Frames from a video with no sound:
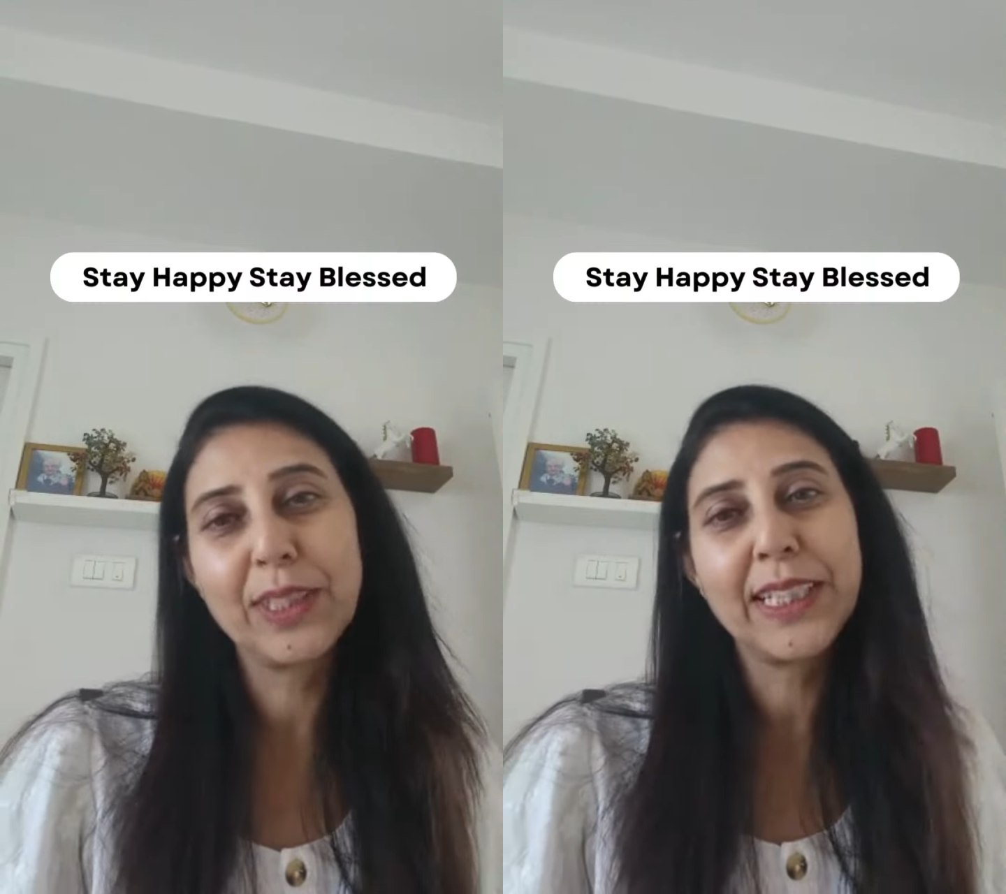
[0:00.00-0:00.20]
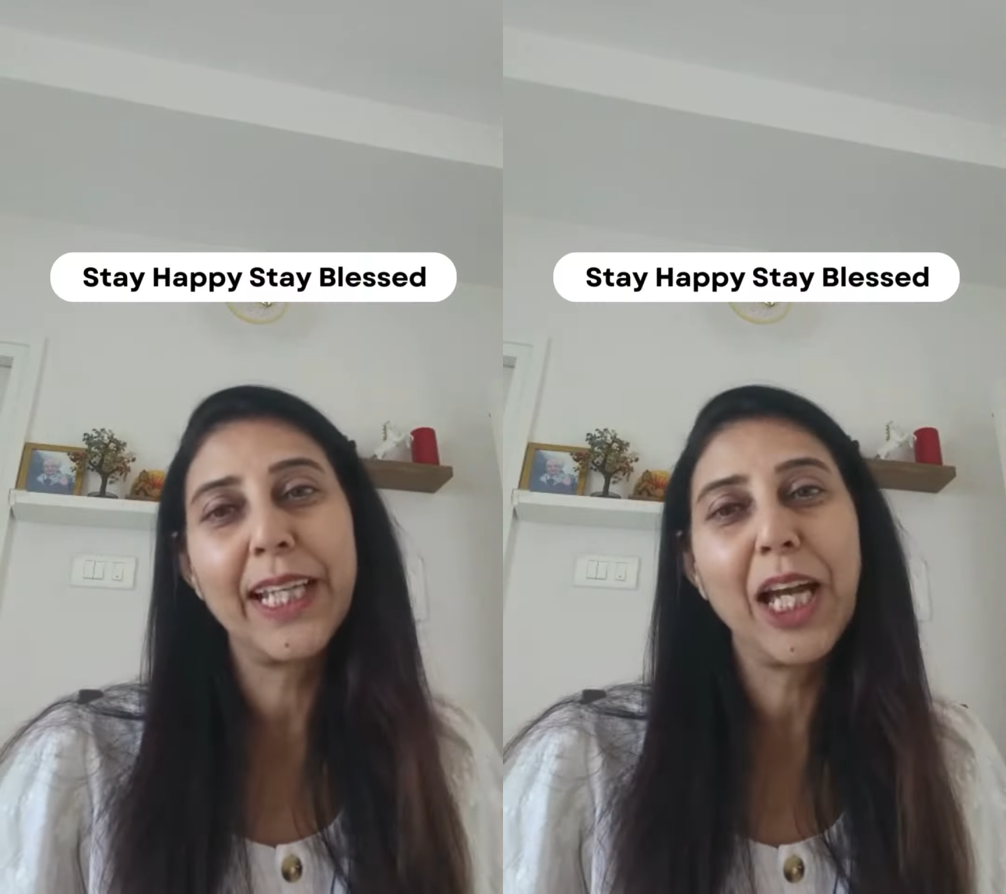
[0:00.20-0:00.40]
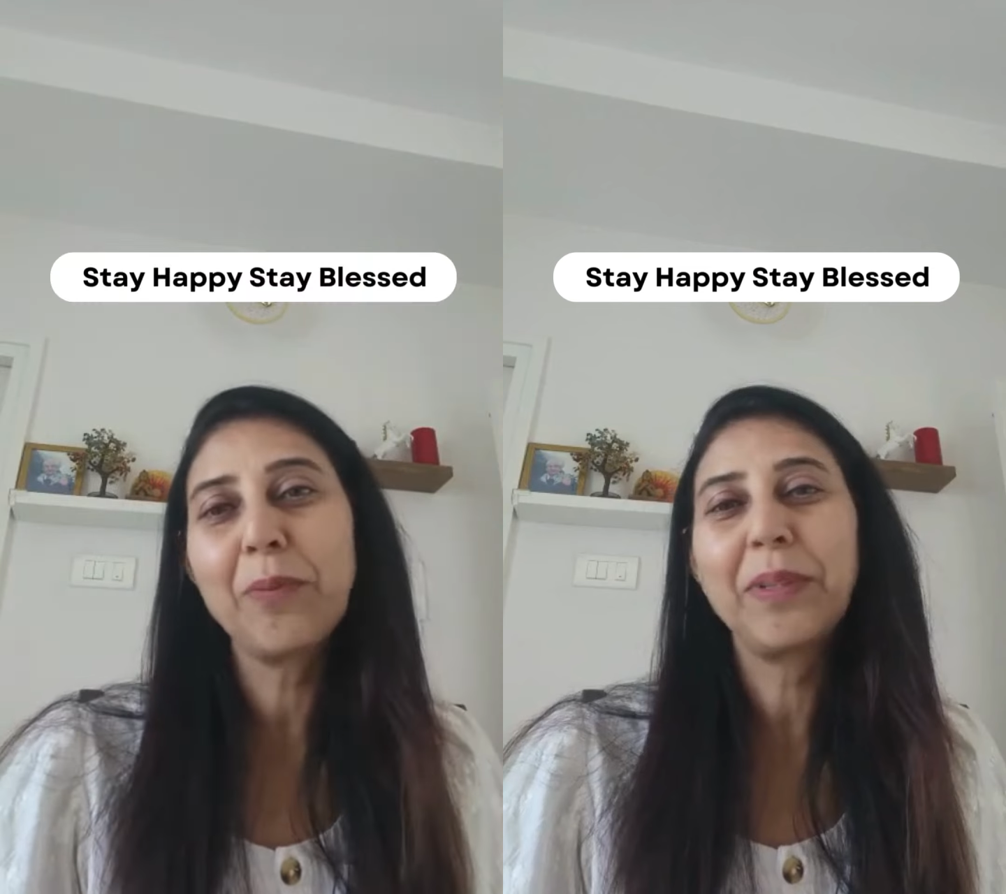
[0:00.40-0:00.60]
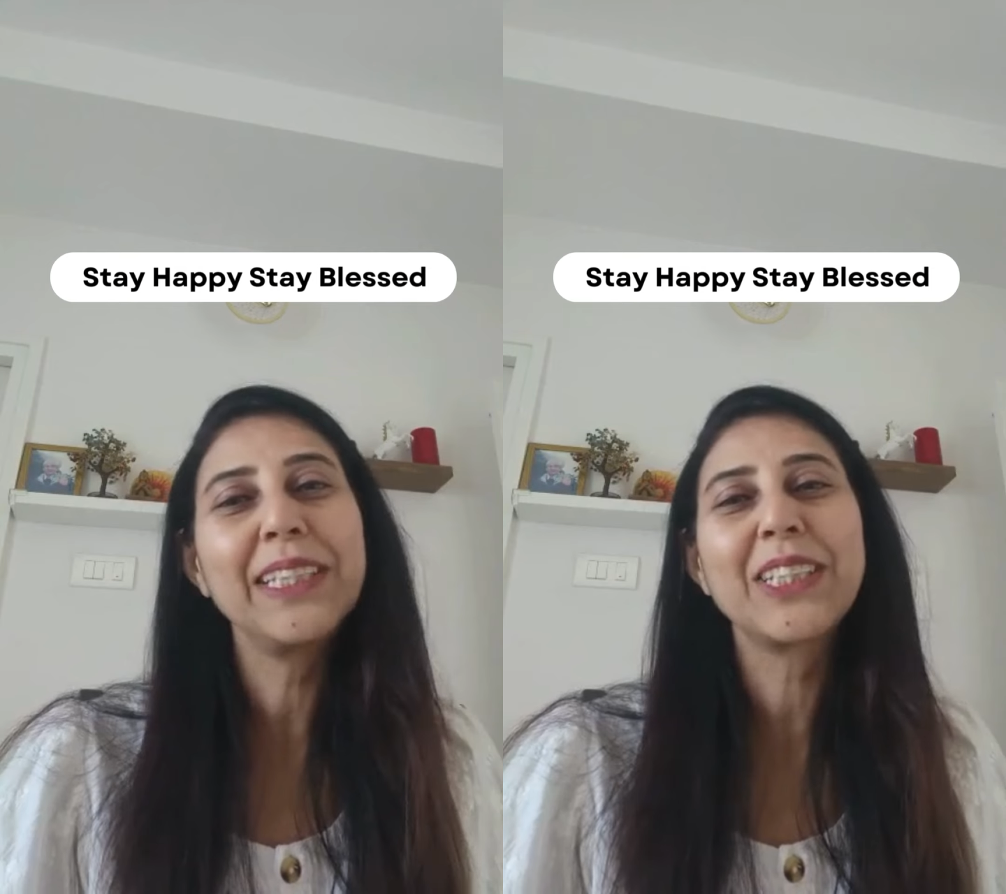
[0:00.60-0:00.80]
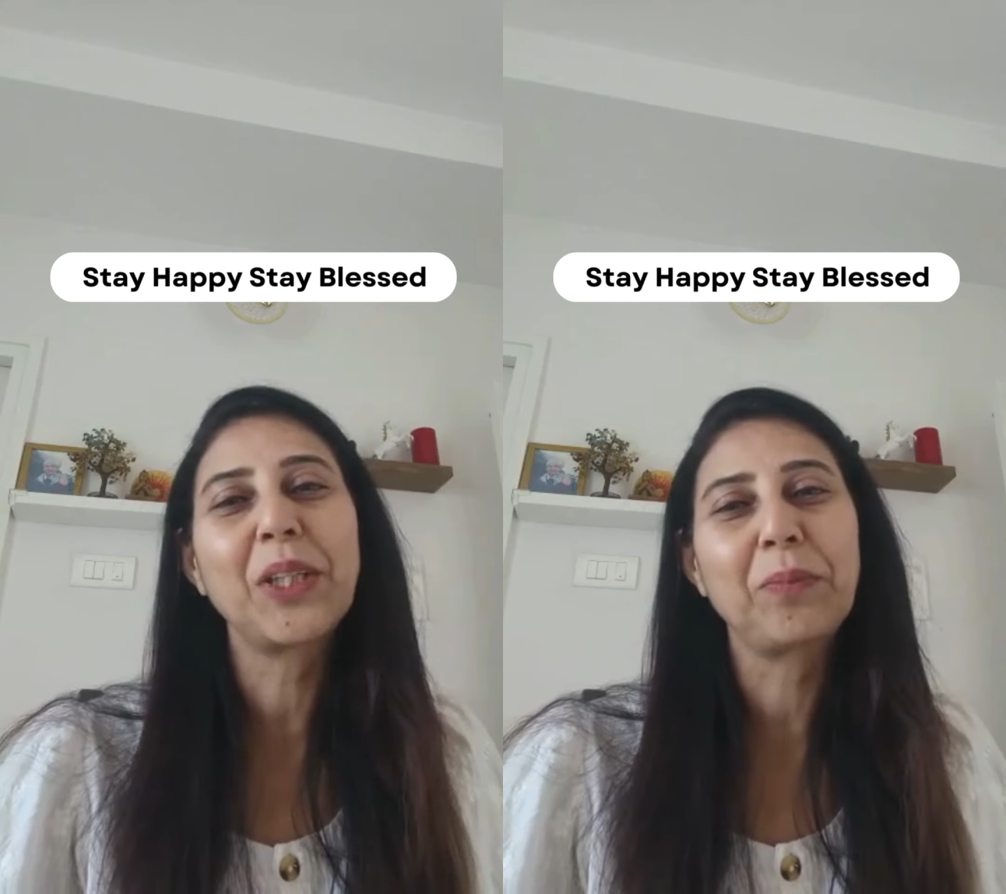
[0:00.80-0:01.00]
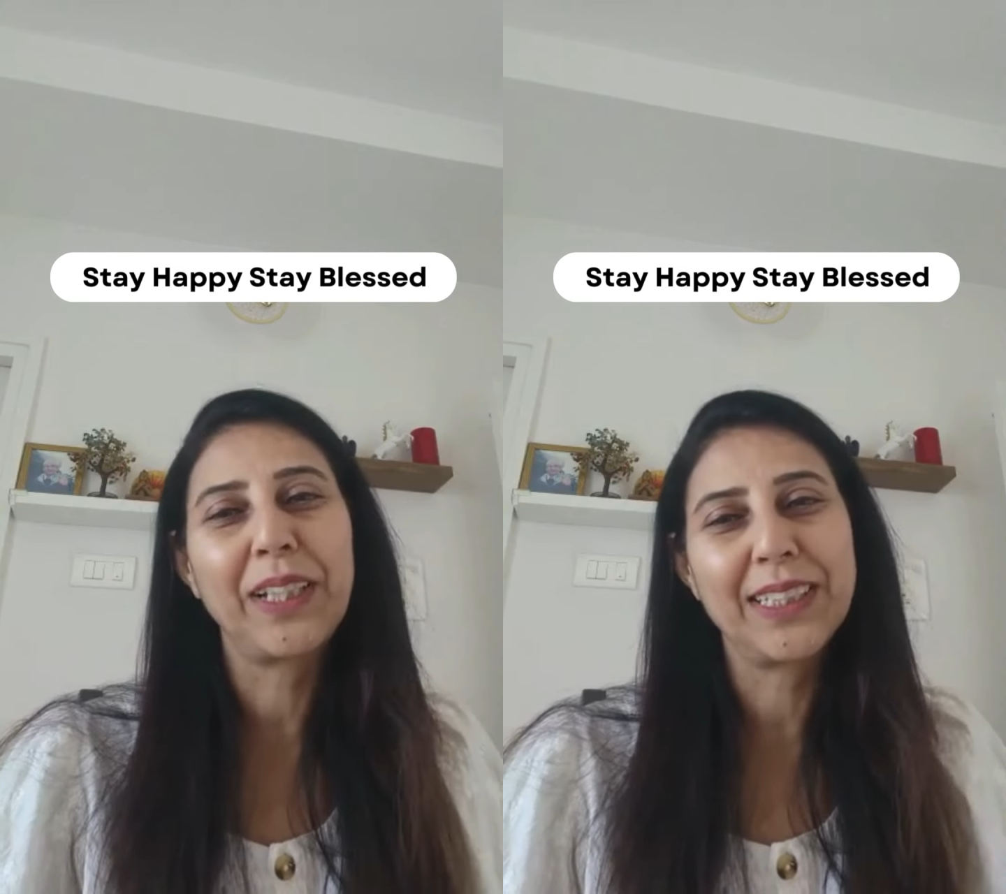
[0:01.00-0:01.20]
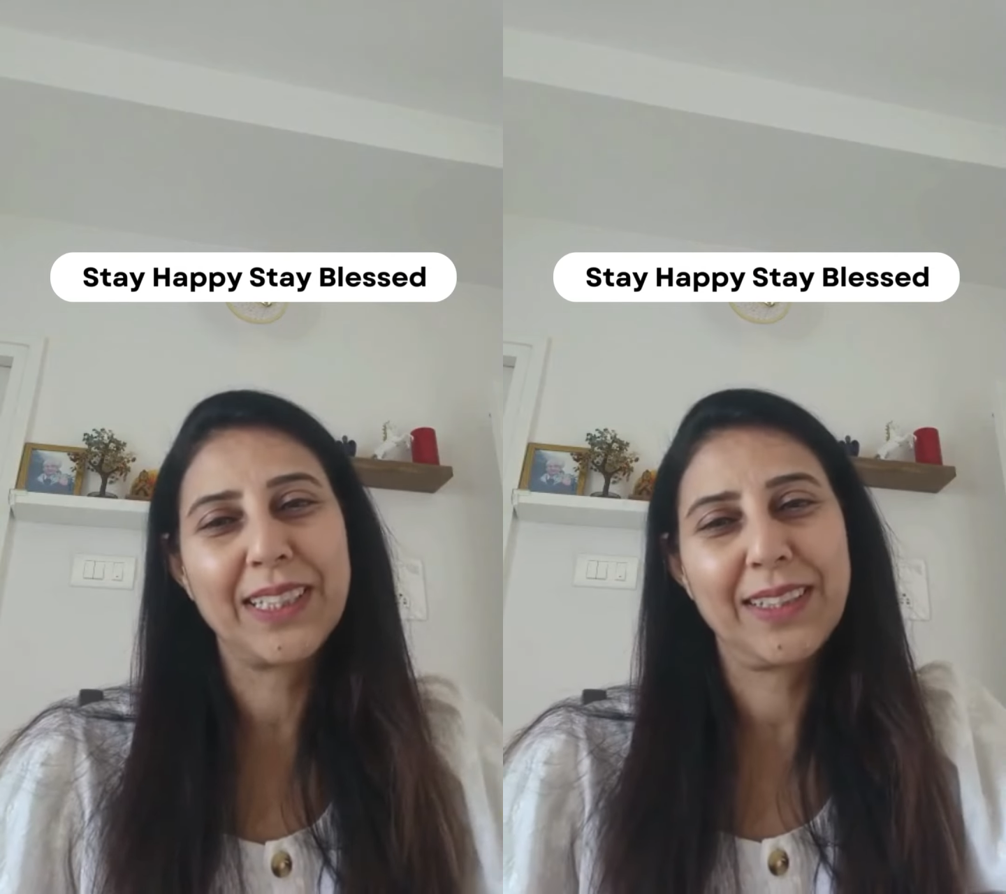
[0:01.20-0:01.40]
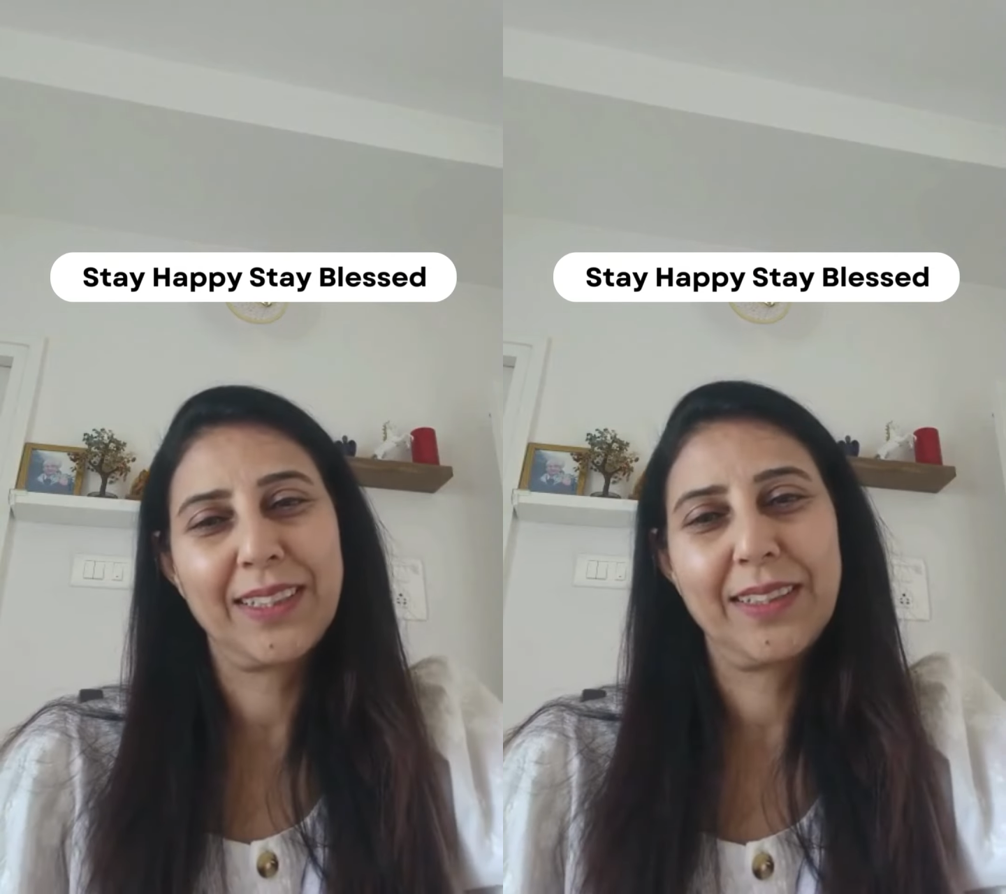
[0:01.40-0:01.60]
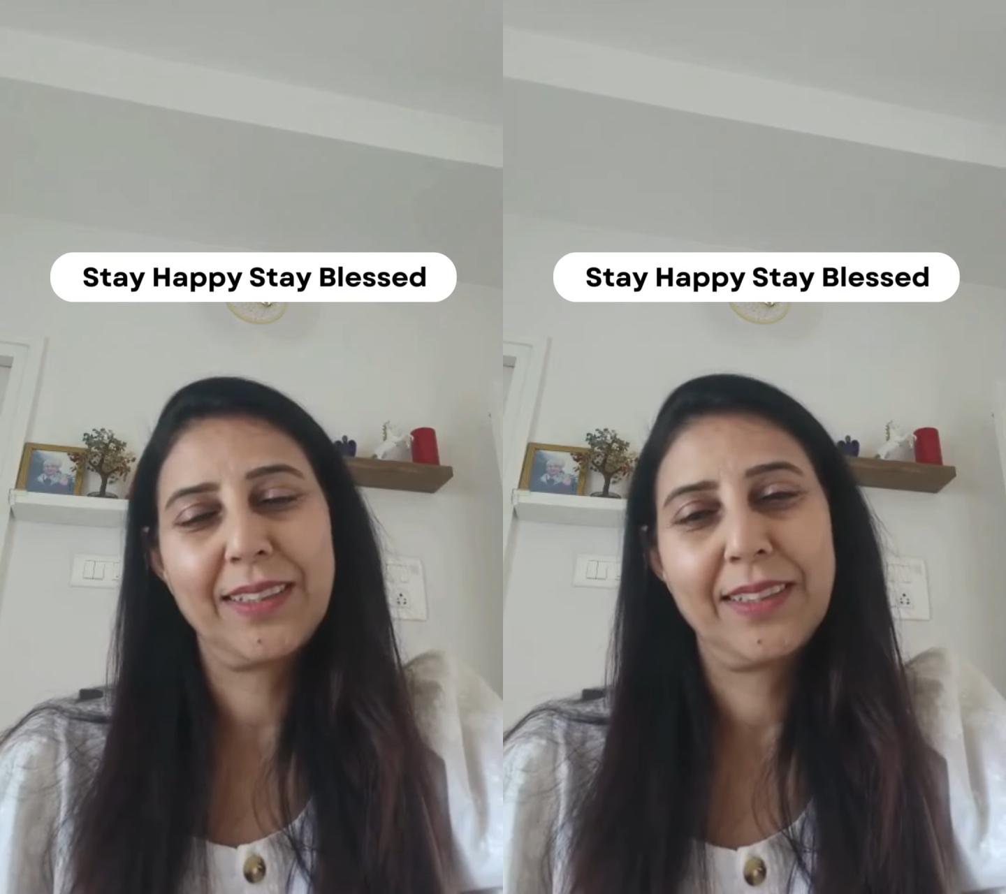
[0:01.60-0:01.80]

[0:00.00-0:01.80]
So stay happy, stay blessed.